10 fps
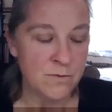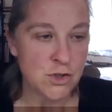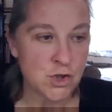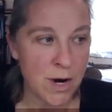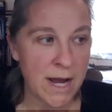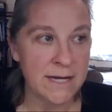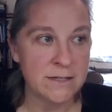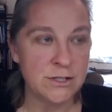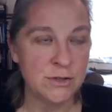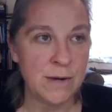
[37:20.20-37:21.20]
trying
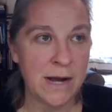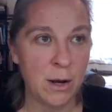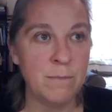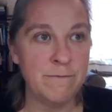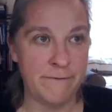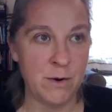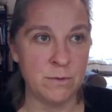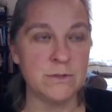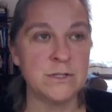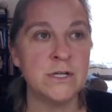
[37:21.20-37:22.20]
to help
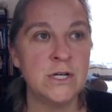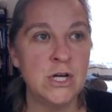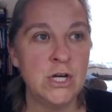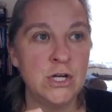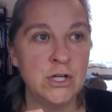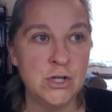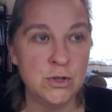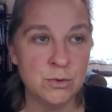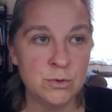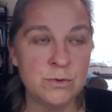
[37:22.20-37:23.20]
folks
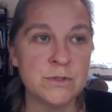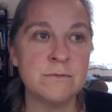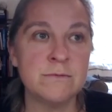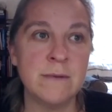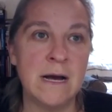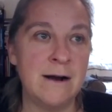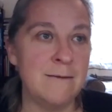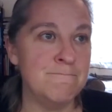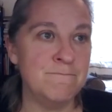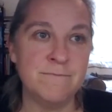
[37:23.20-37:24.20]
use
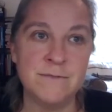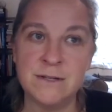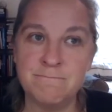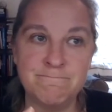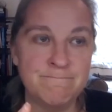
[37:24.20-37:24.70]
the